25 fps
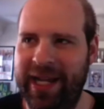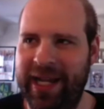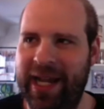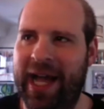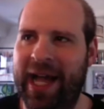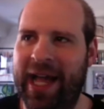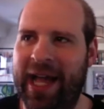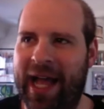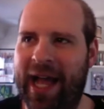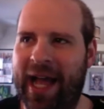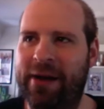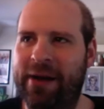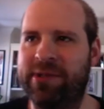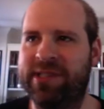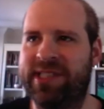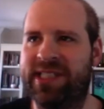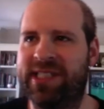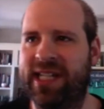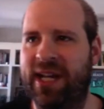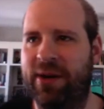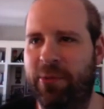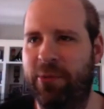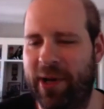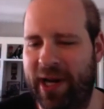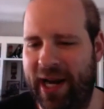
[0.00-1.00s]
I would
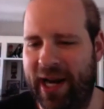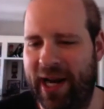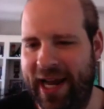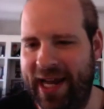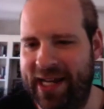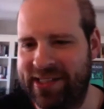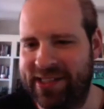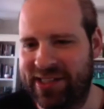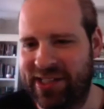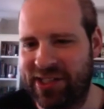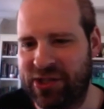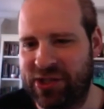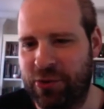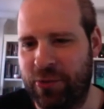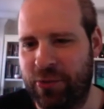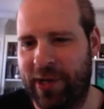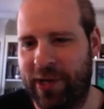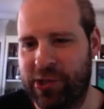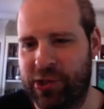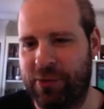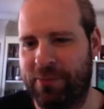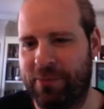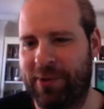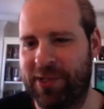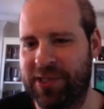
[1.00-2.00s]
say when I ask this
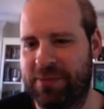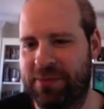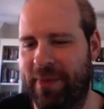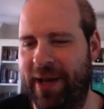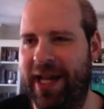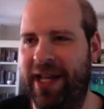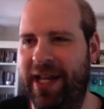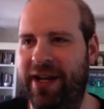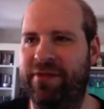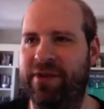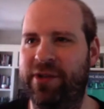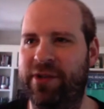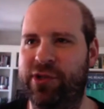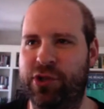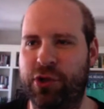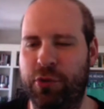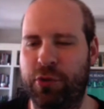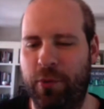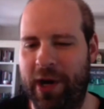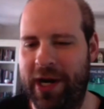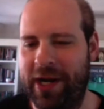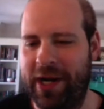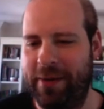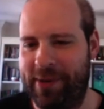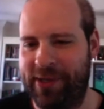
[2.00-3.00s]
question, most of my interviews,
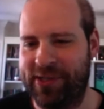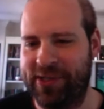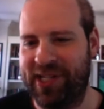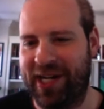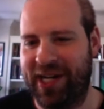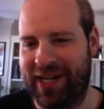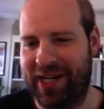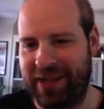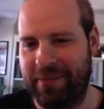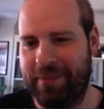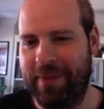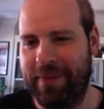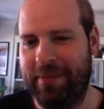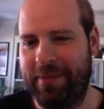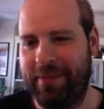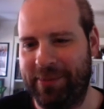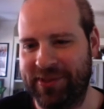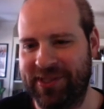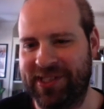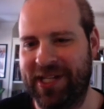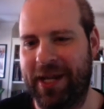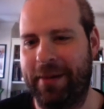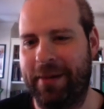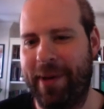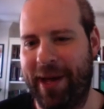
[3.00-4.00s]
20% of the people
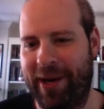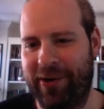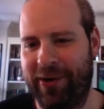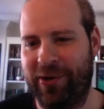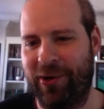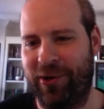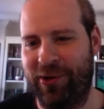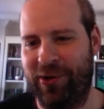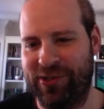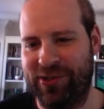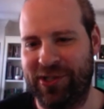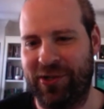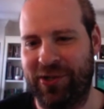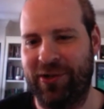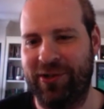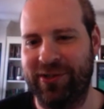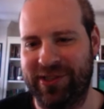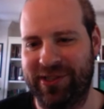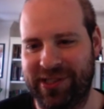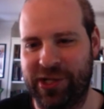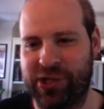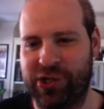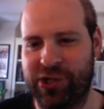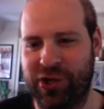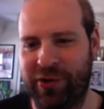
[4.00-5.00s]
say Better Call Saul is
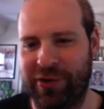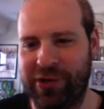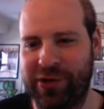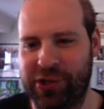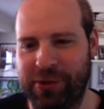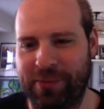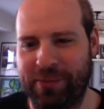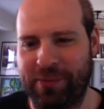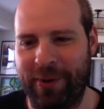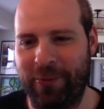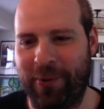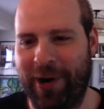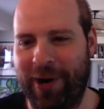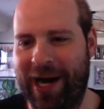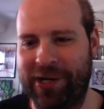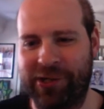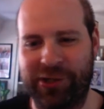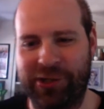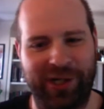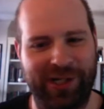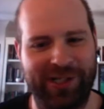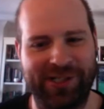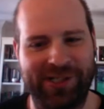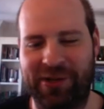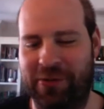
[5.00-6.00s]
the show you should be
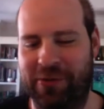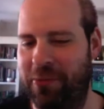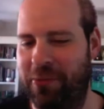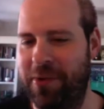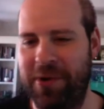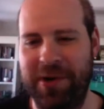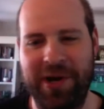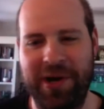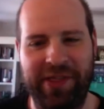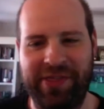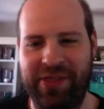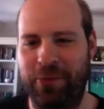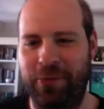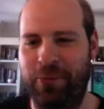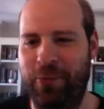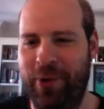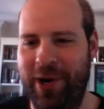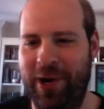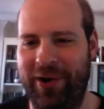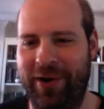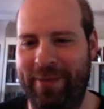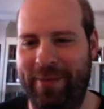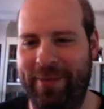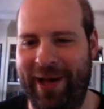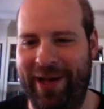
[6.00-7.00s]
watching. So nothing
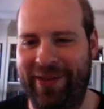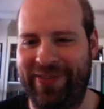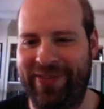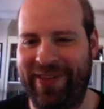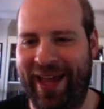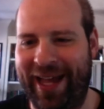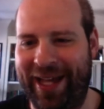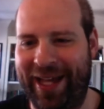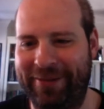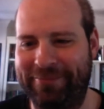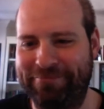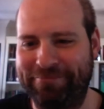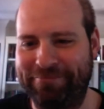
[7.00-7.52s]
weird about that.